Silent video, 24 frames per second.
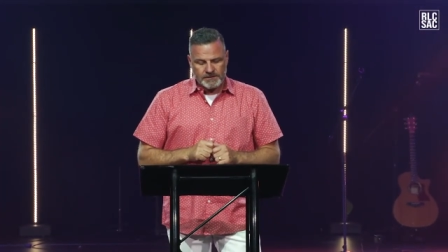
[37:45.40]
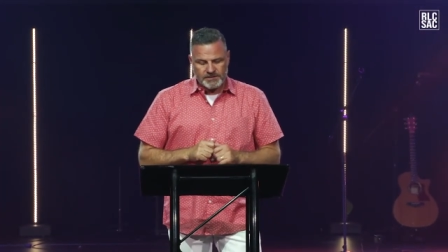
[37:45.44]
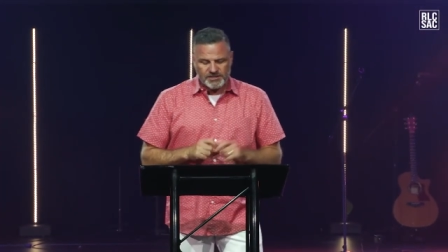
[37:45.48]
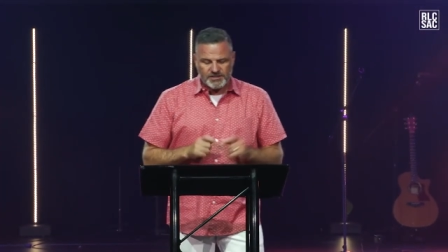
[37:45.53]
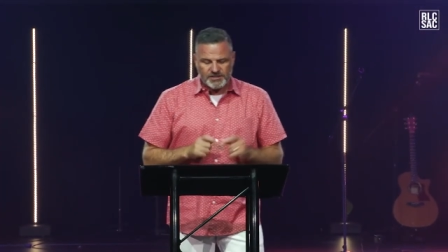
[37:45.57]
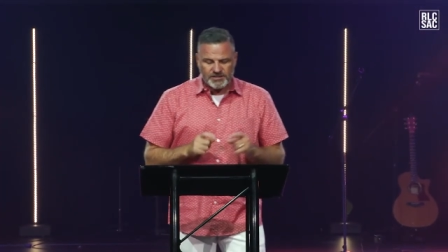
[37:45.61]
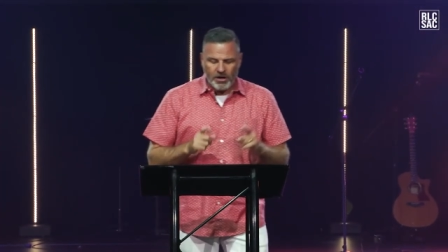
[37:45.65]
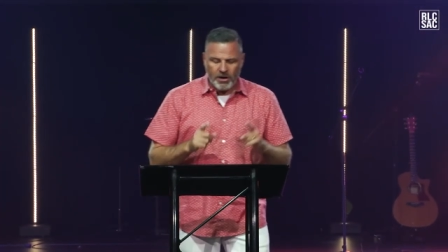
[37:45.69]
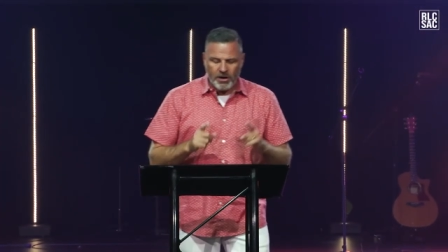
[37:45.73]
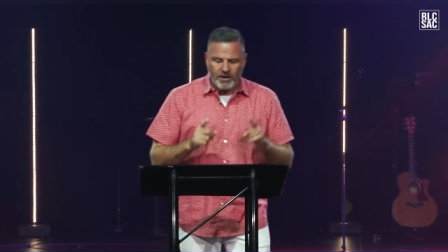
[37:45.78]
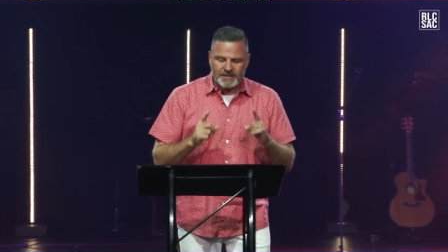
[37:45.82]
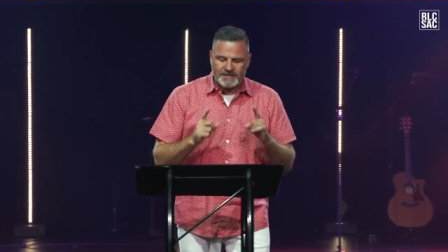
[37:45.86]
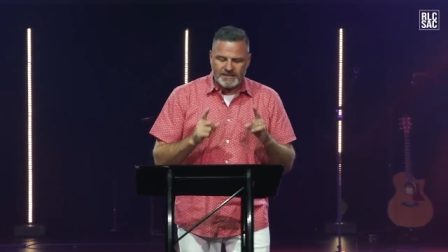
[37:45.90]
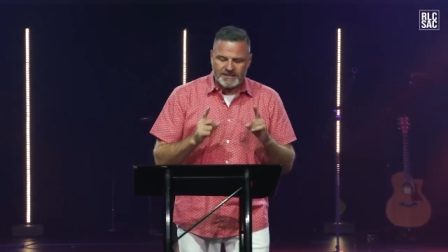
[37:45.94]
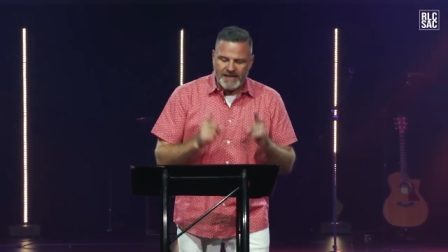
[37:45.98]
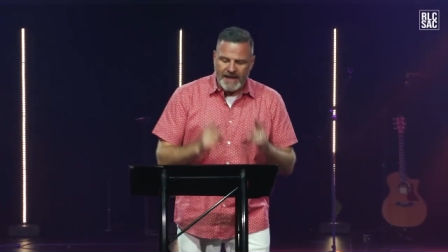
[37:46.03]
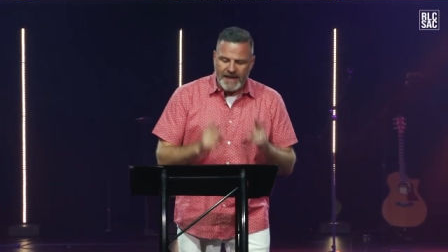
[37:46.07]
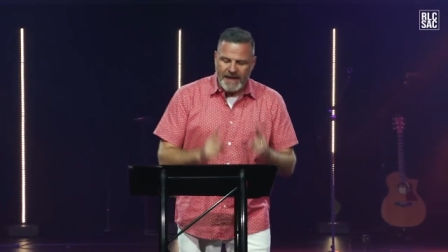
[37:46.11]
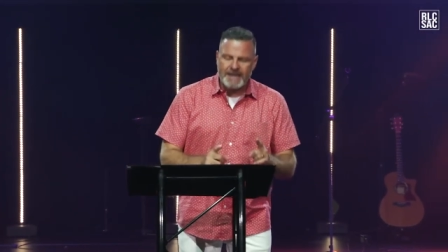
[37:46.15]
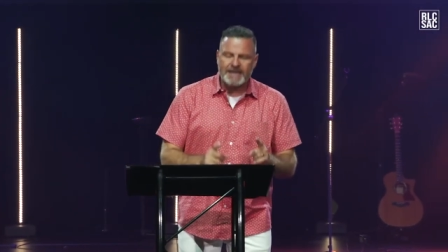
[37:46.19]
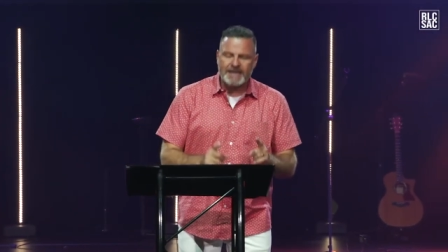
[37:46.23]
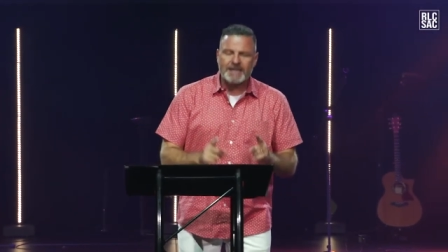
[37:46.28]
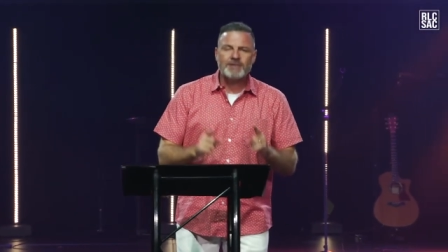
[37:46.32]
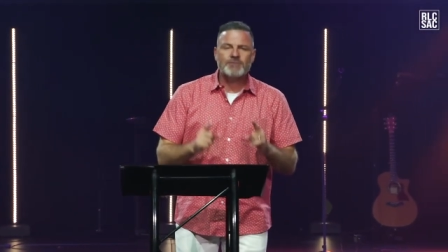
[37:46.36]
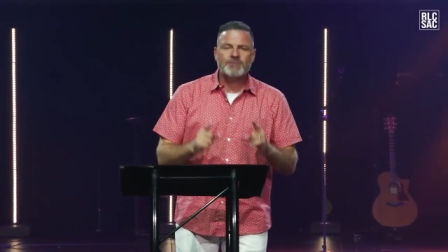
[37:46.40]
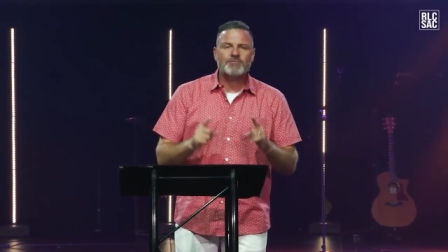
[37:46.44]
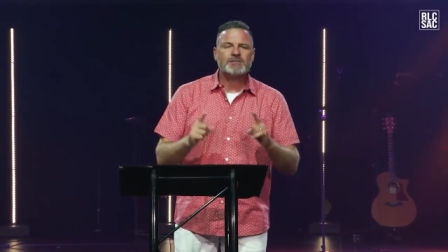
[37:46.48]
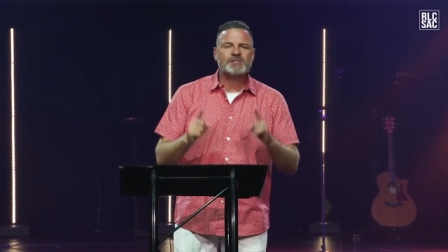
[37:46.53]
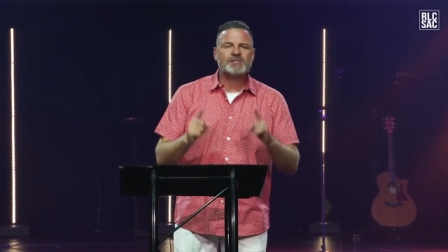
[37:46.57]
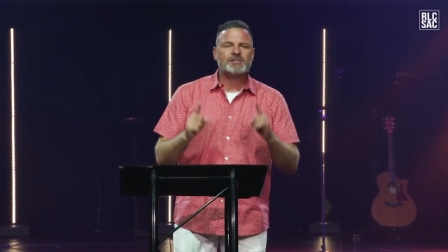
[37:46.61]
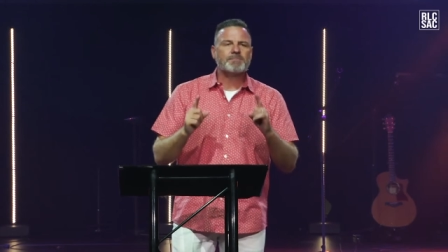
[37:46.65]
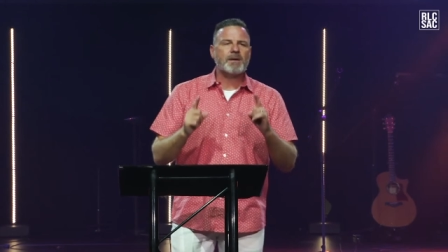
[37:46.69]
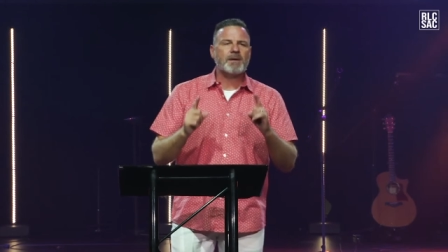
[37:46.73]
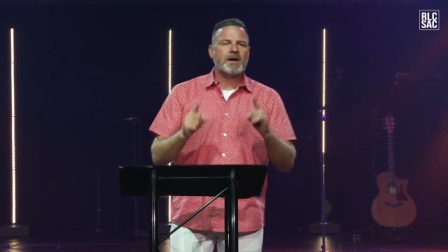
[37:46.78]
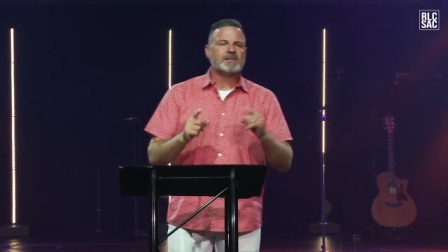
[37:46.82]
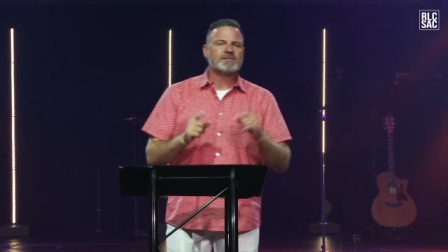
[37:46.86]
She started taking
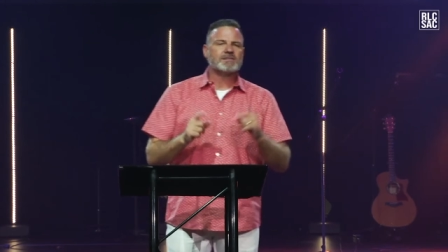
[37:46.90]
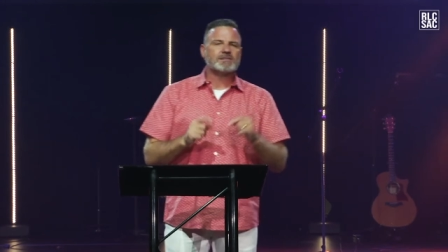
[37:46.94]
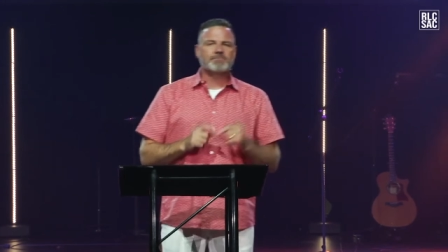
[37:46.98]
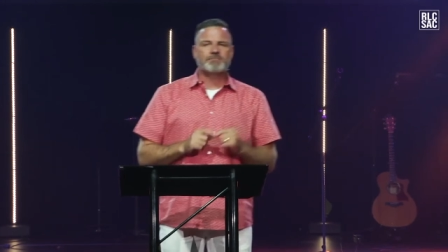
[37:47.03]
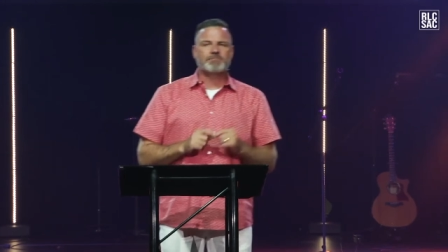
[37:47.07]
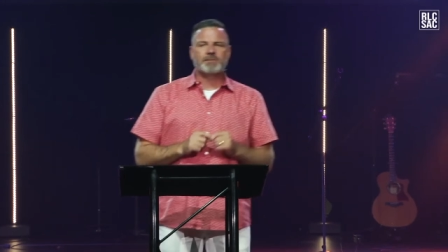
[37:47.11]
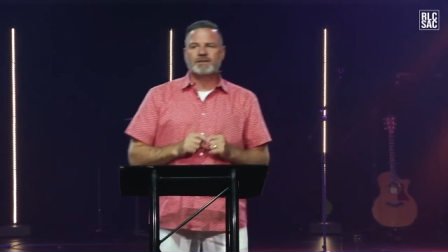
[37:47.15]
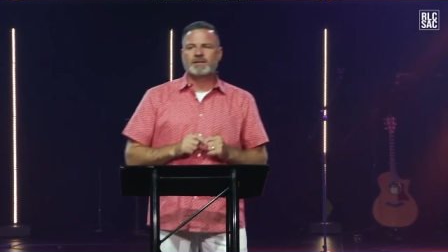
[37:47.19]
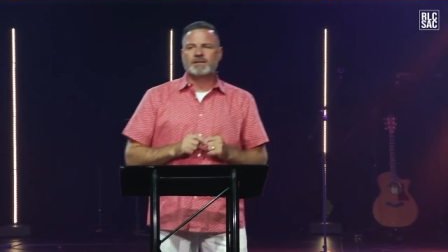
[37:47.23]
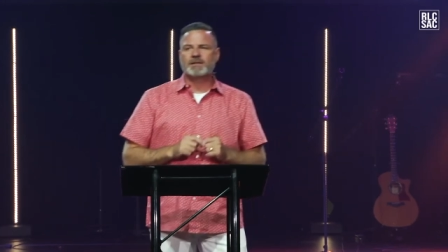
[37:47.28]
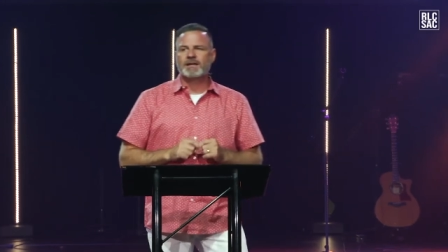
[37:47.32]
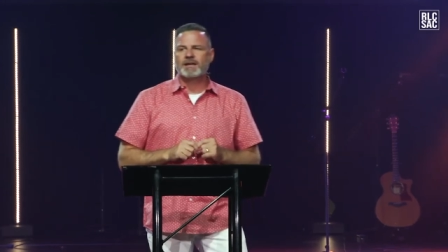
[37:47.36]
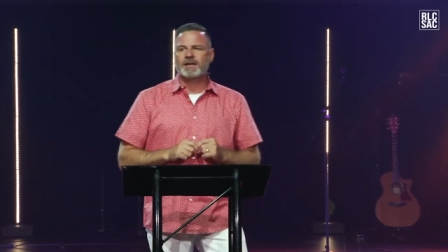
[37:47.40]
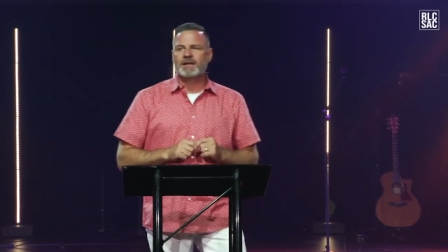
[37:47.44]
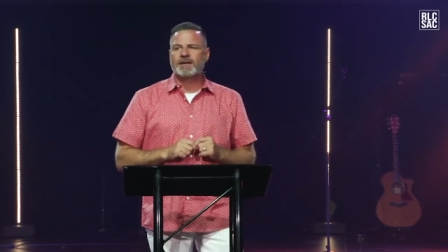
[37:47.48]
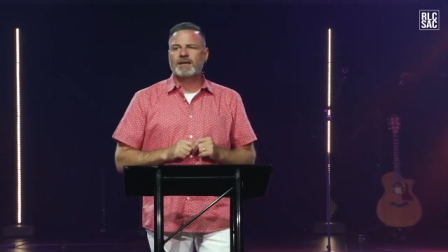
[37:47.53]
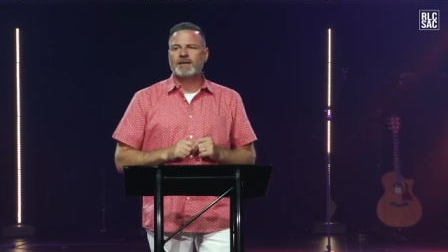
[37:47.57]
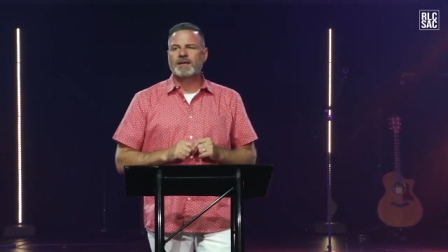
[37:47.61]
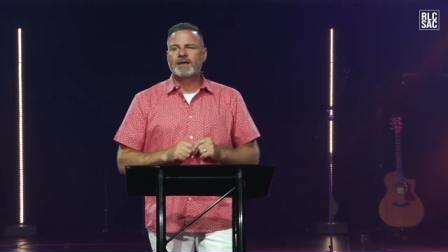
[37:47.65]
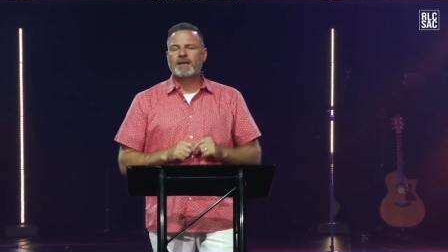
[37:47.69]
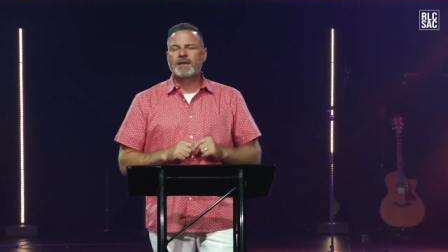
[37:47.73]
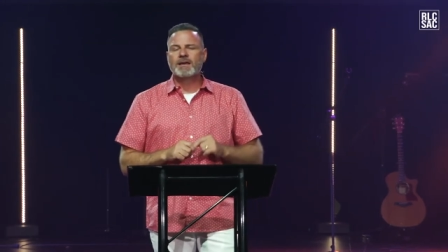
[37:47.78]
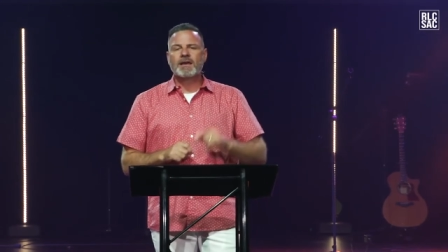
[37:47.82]
responsibility.